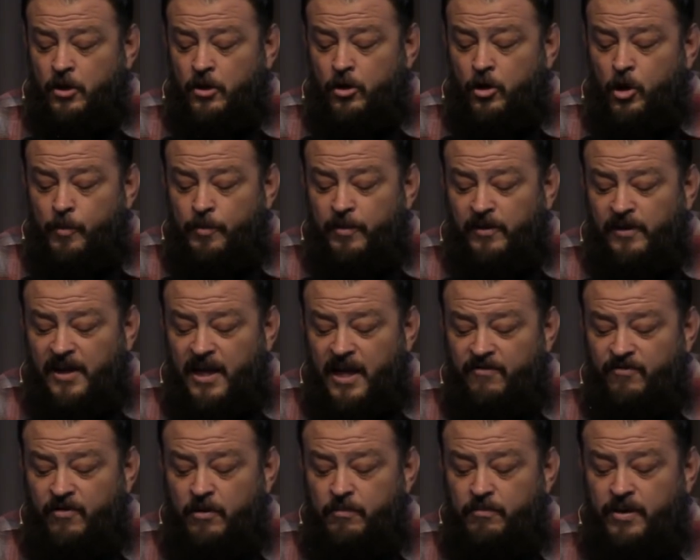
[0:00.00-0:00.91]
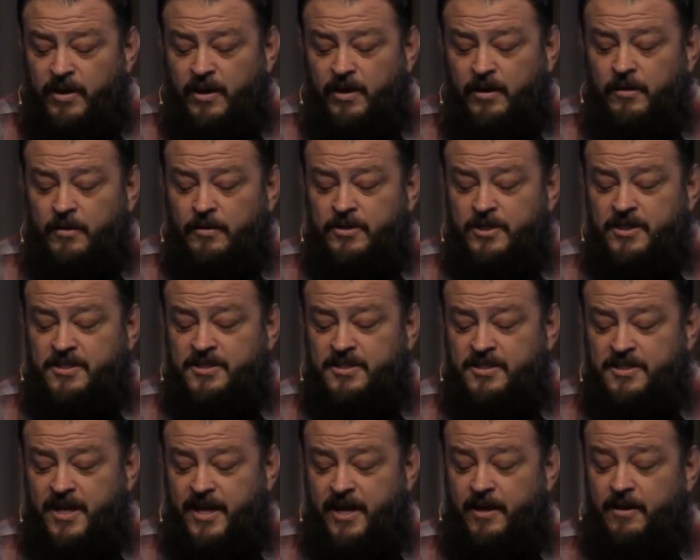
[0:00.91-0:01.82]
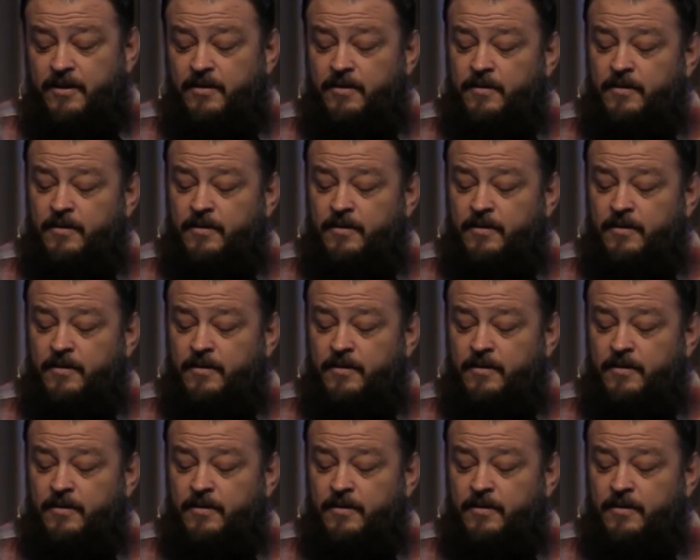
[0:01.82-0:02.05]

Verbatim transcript: who believe in me to sin,